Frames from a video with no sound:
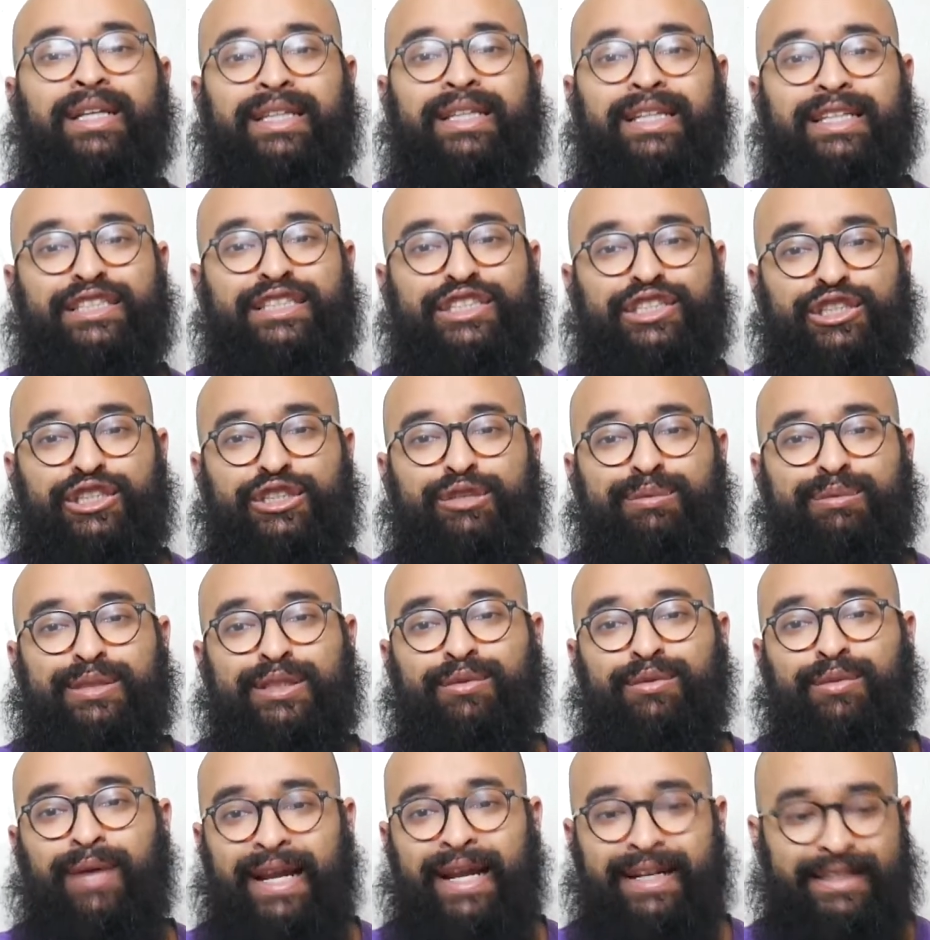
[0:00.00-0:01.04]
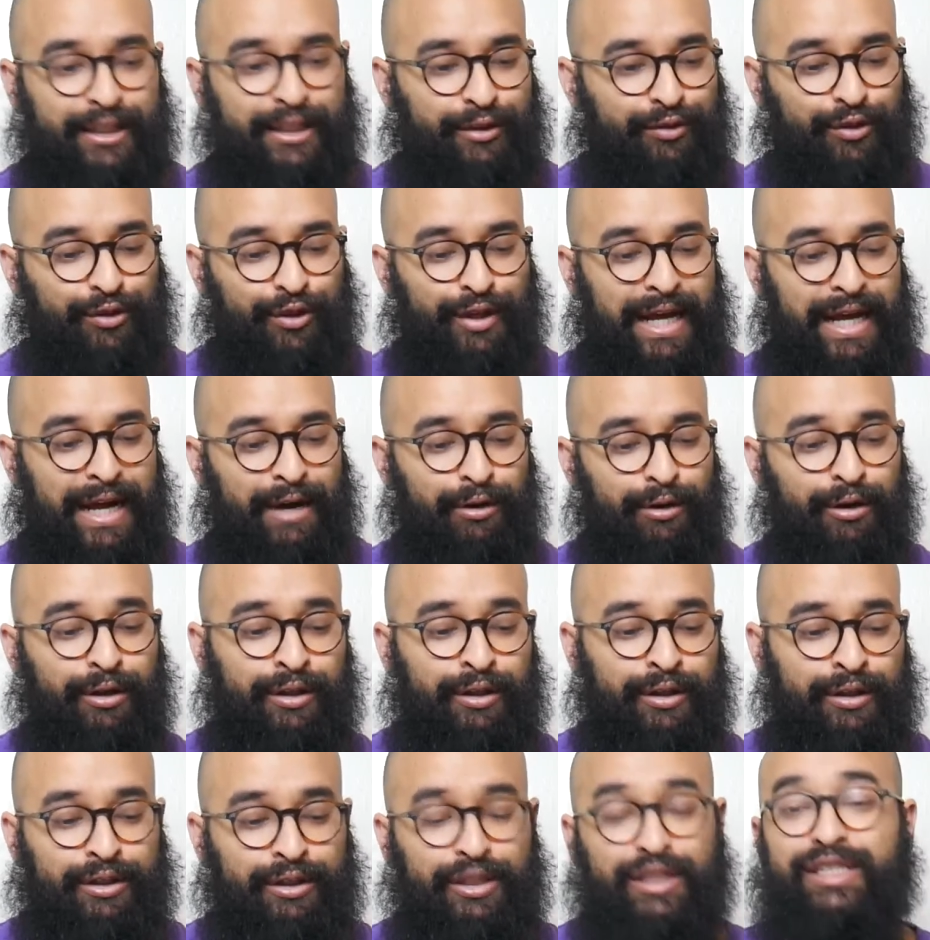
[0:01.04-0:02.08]
This is just me ranting for an hour.
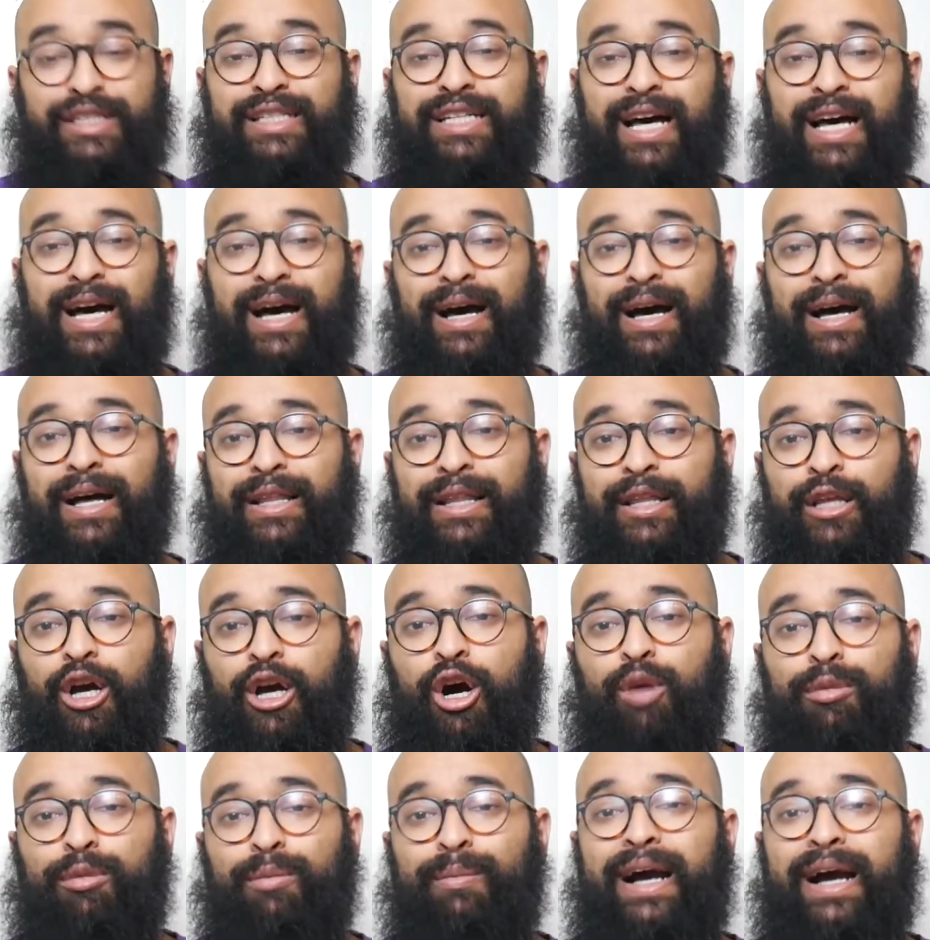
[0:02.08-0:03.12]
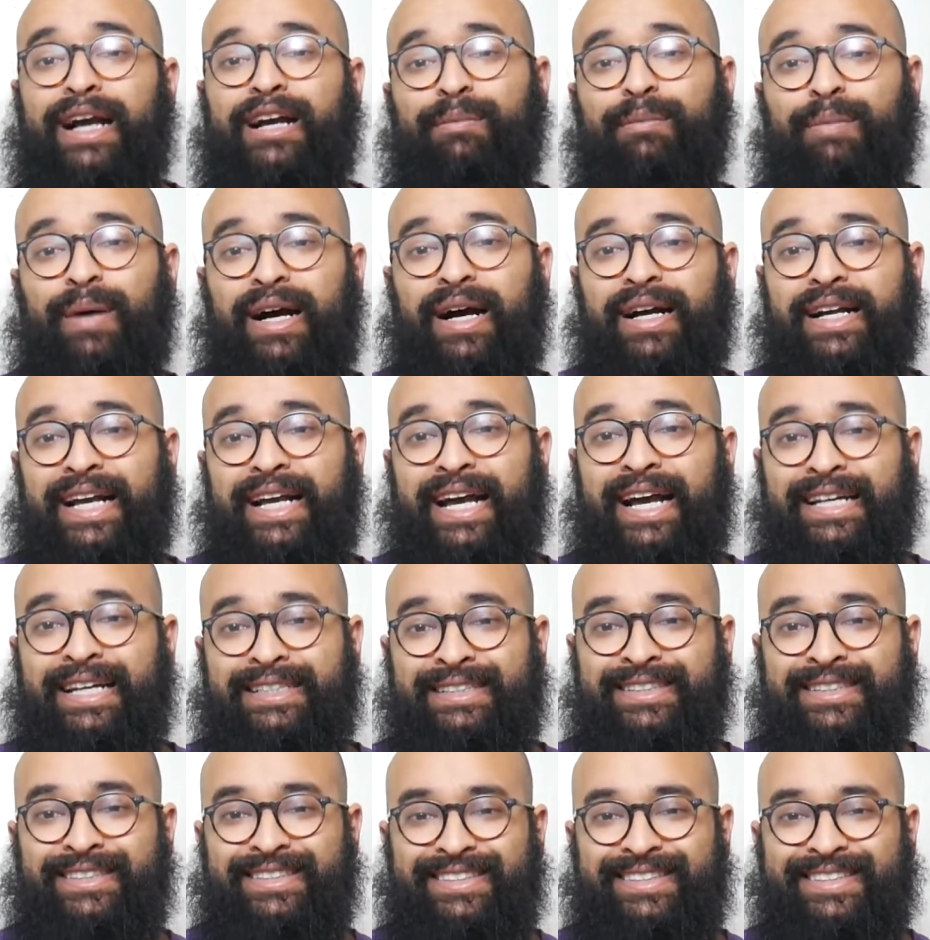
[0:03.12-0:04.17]
This is the open mic
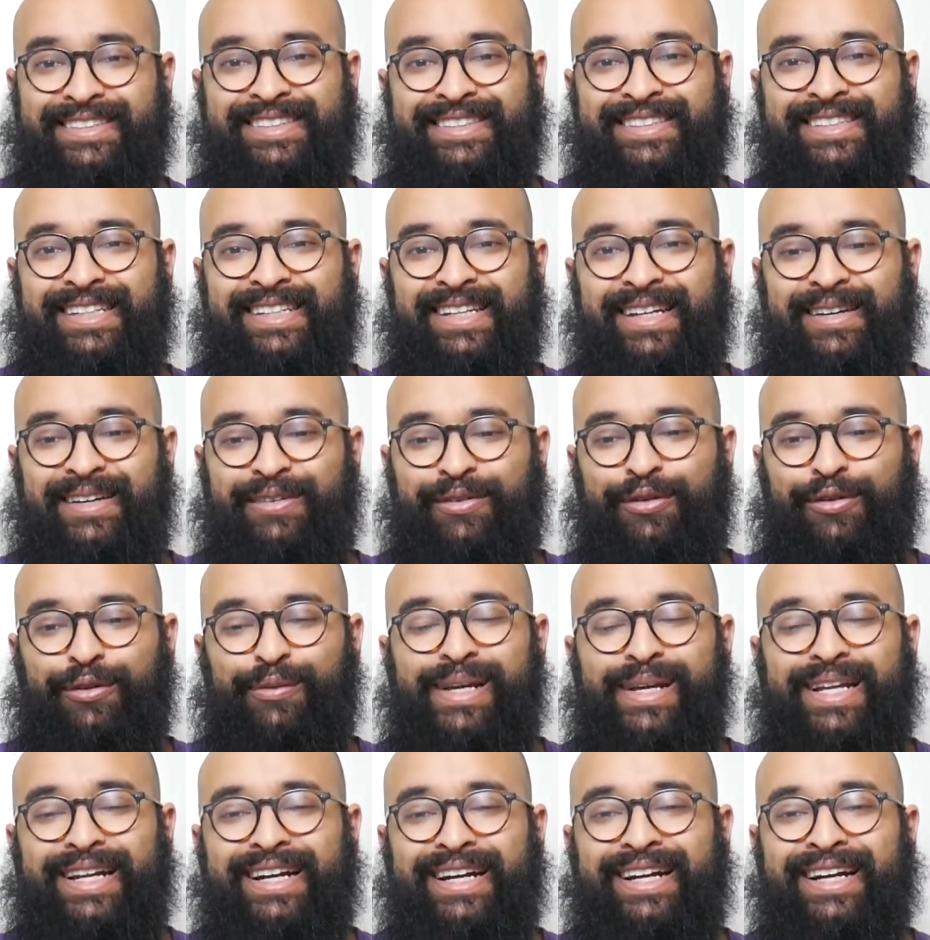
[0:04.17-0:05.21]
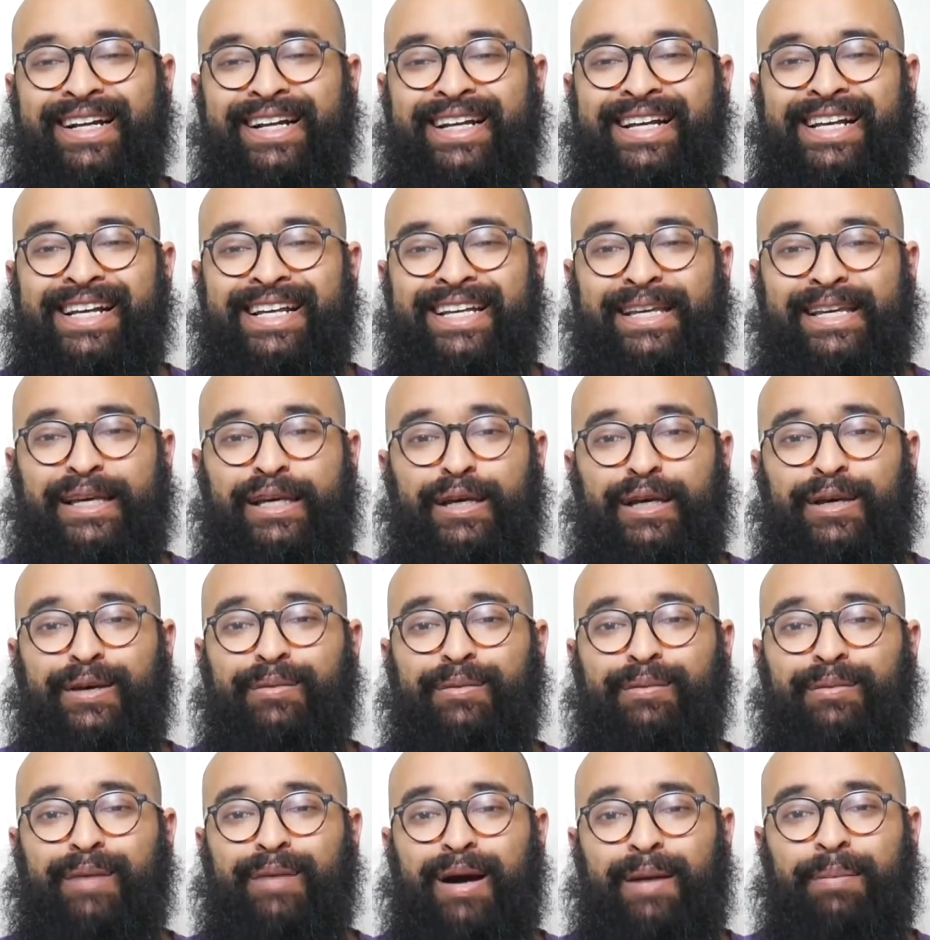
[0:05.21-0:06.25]
podcast. This is for me to
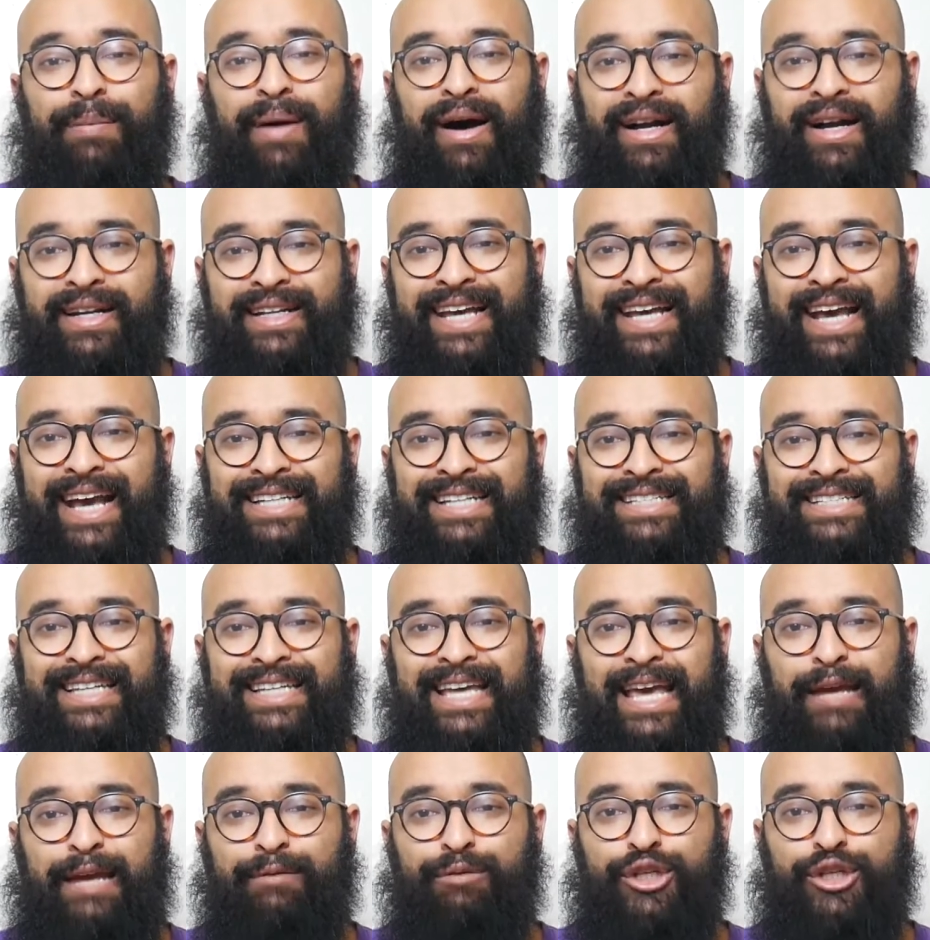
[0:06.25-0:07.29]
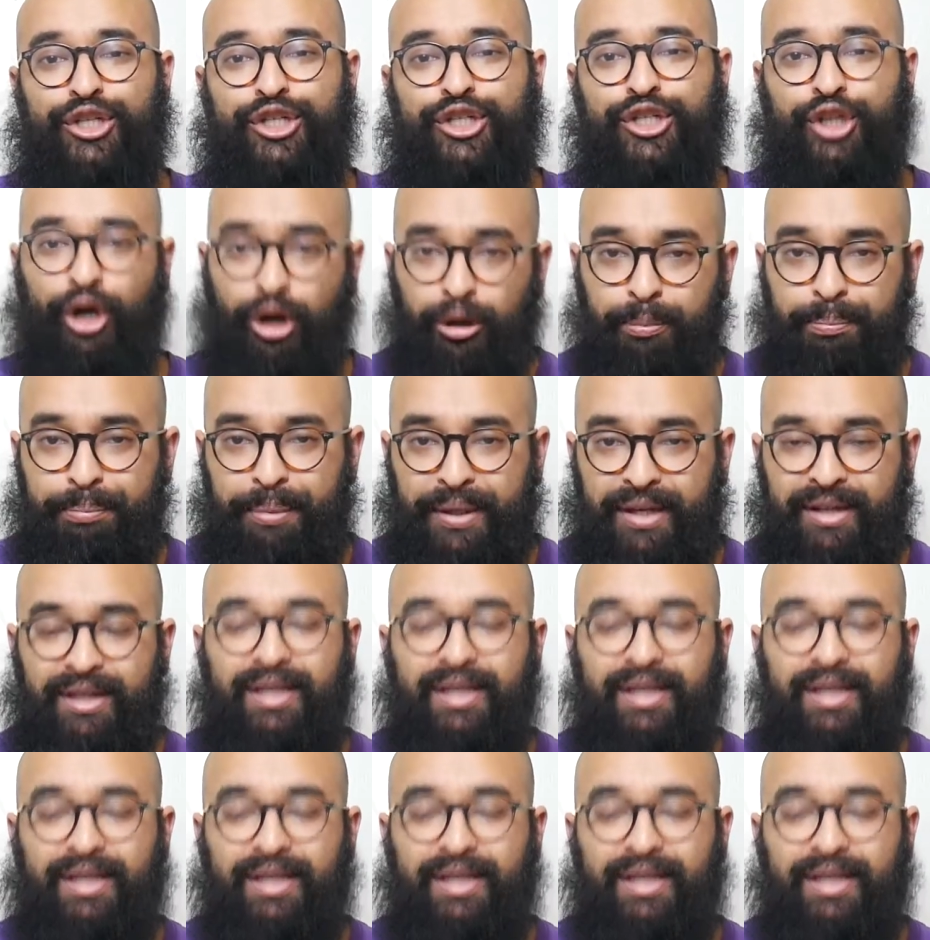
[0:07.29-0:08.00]
keep my podcast game sharp.